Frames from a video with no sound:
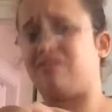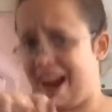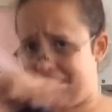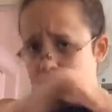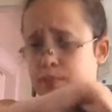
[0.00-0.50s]

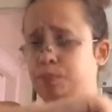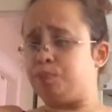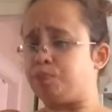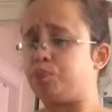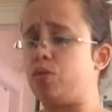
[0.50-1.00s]
Friday,
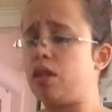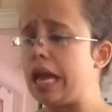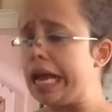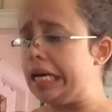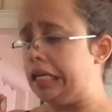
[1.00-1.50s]

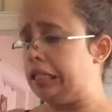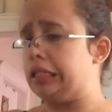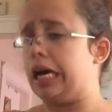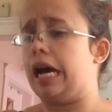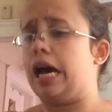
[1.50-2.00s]
because
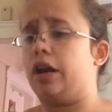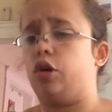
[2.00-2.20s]
I had to